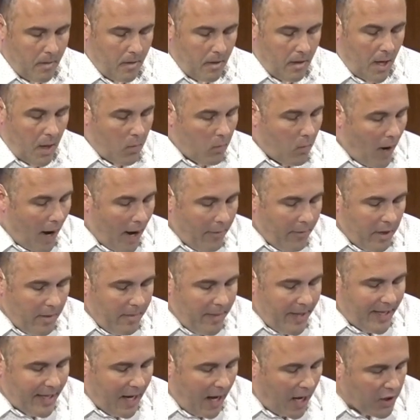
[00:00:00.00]
And why would it
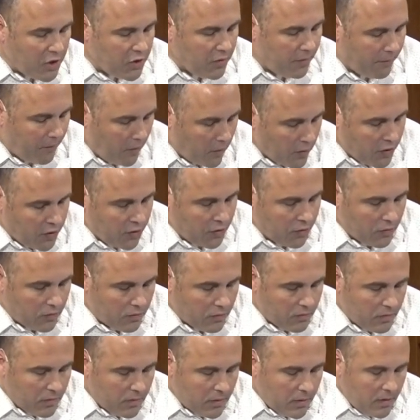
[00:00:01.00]
be
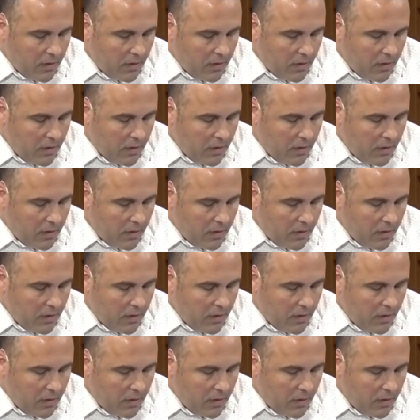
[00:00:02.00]
controversial